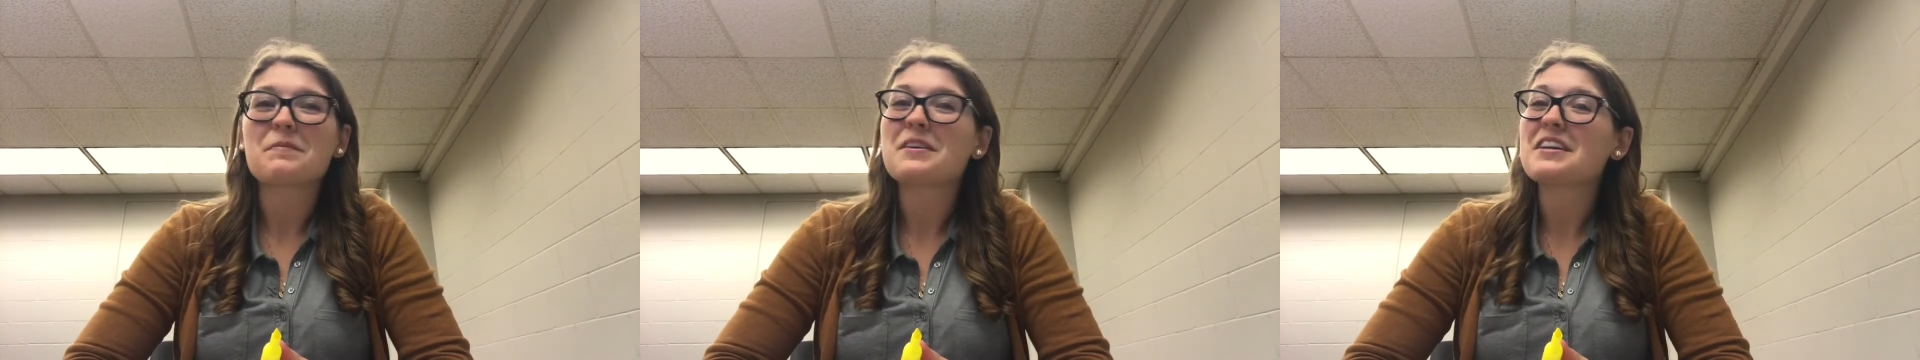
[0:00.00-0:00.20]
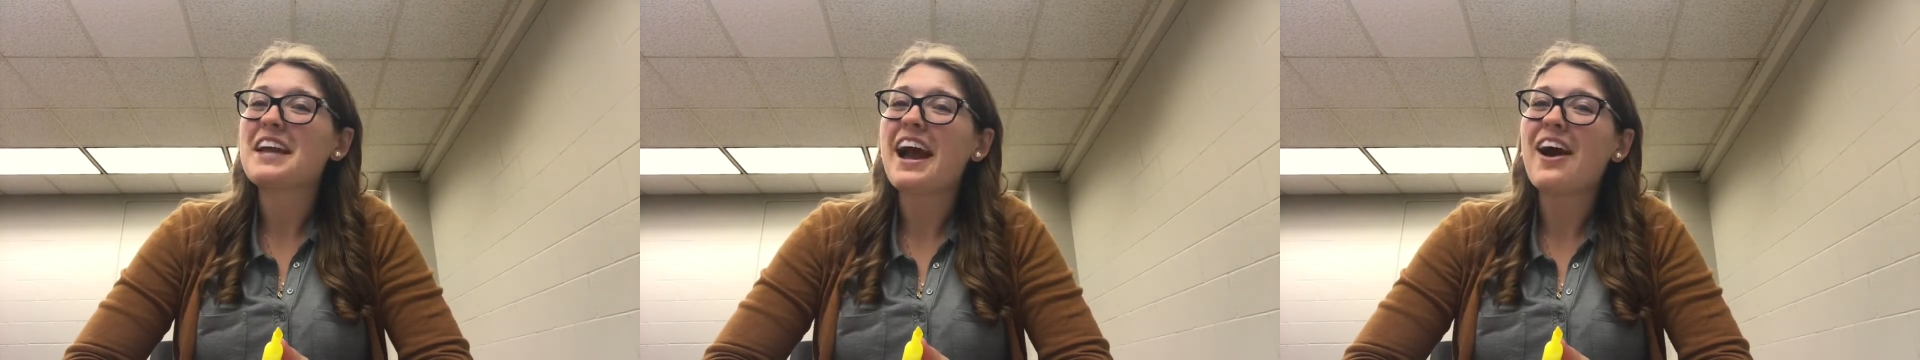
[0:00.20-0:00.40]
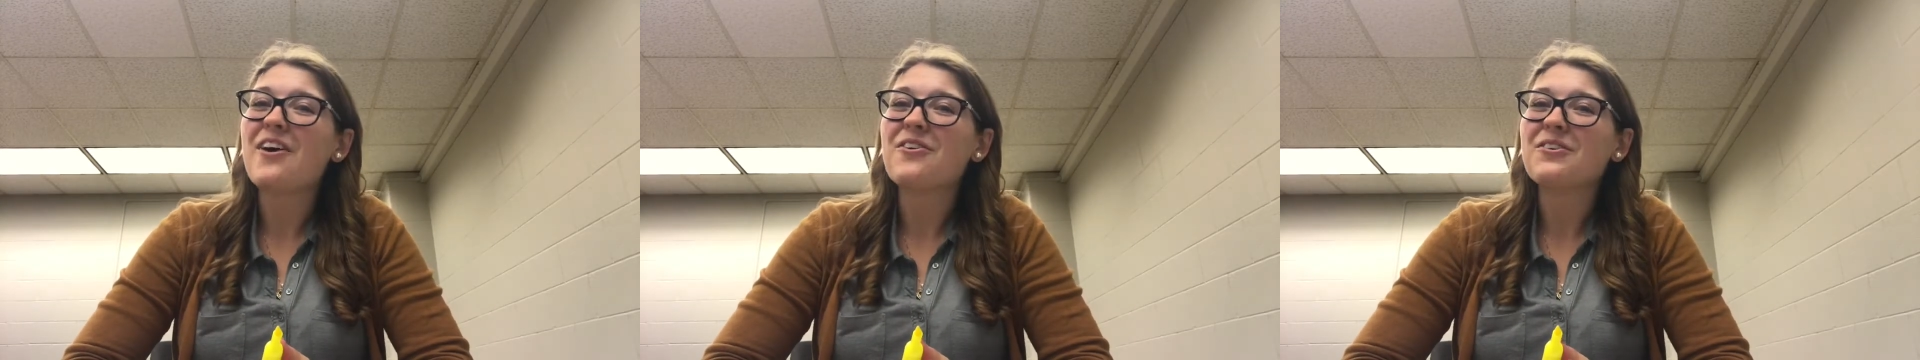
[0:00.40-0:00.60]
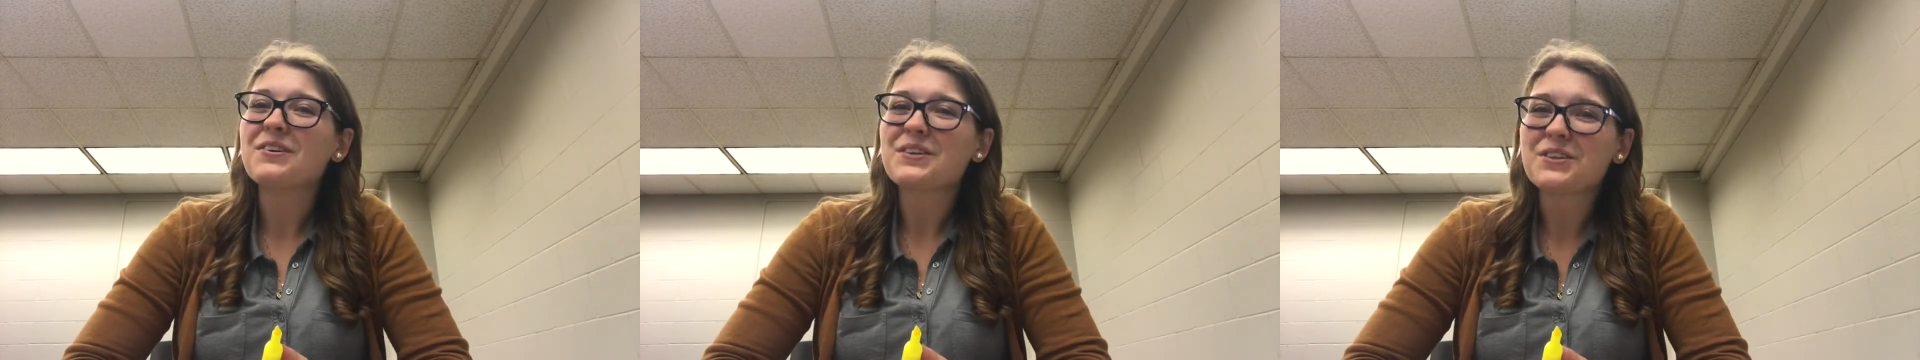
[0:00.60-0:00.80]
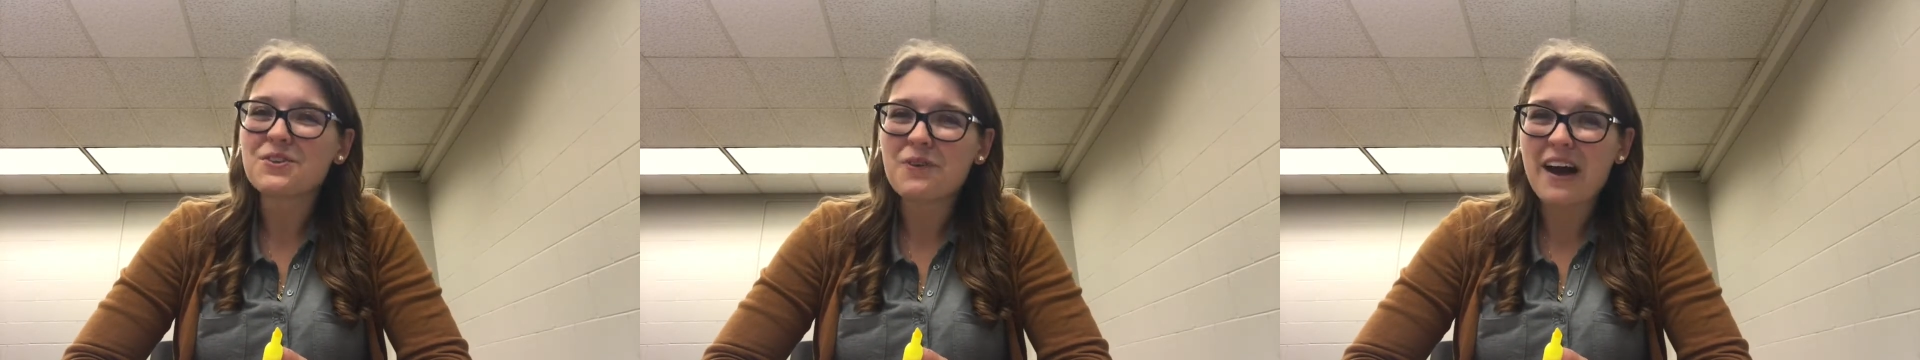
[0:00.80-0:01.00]
Now
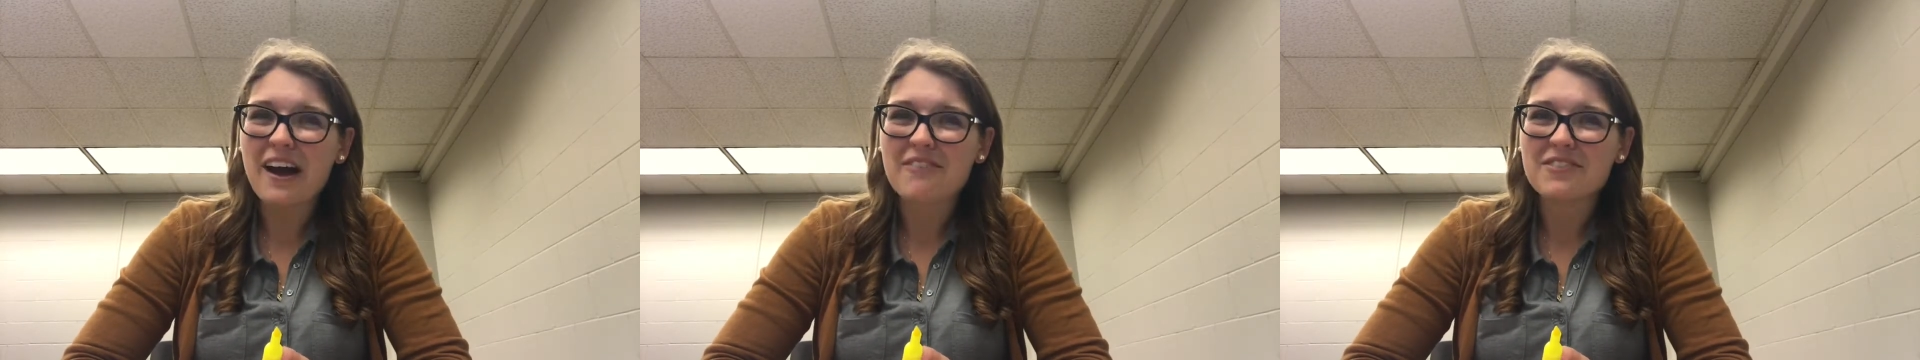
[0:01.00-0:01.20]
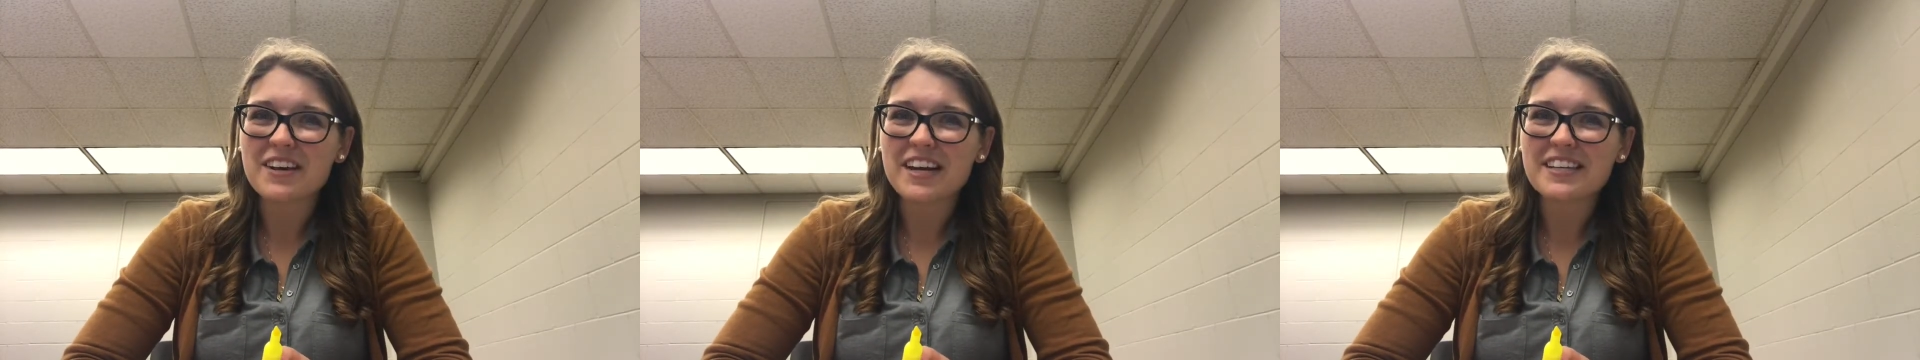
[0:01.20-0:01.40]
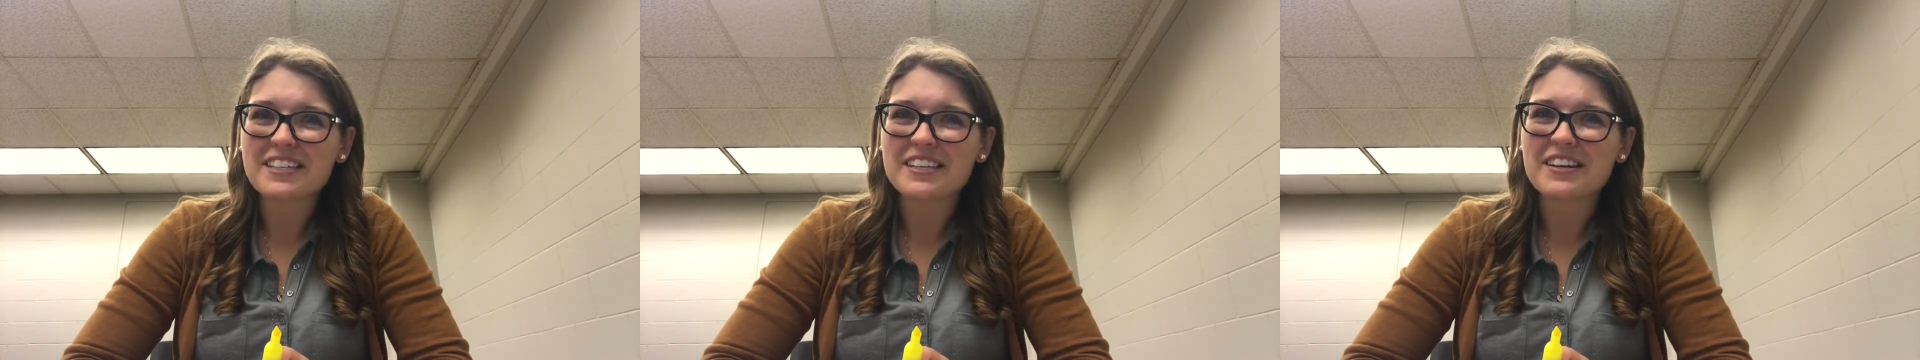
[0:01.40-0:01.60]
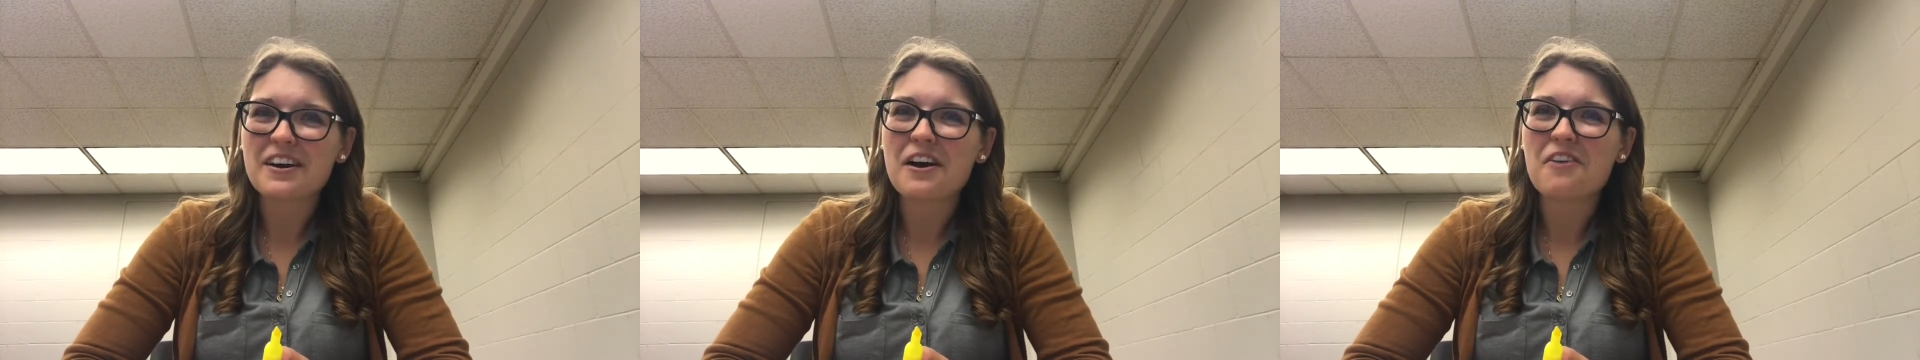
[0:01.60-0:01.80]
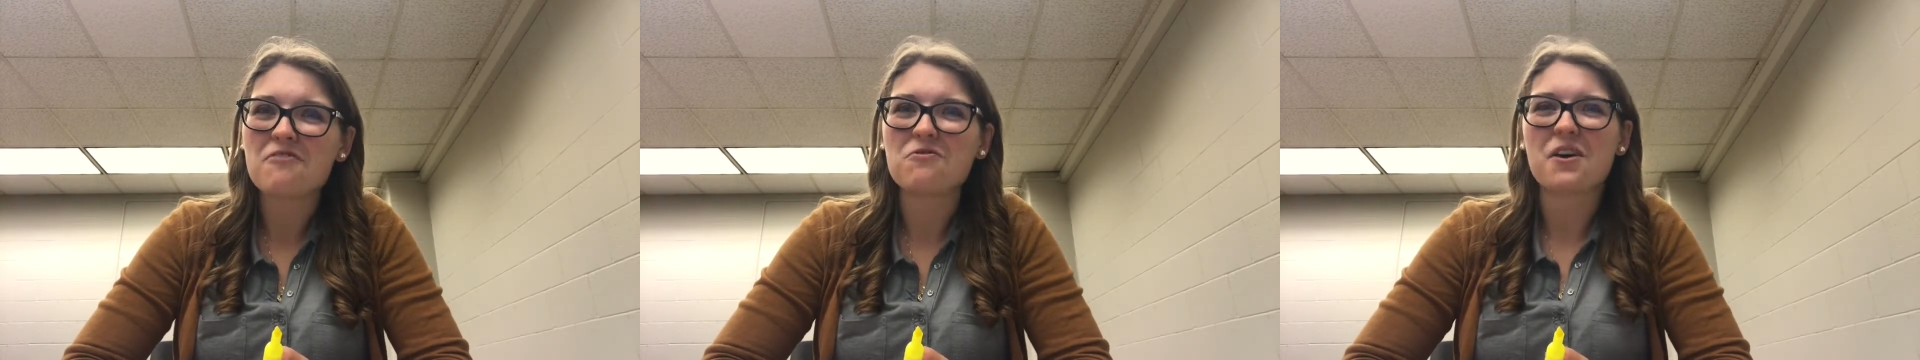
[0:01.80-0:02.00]
you have an idea of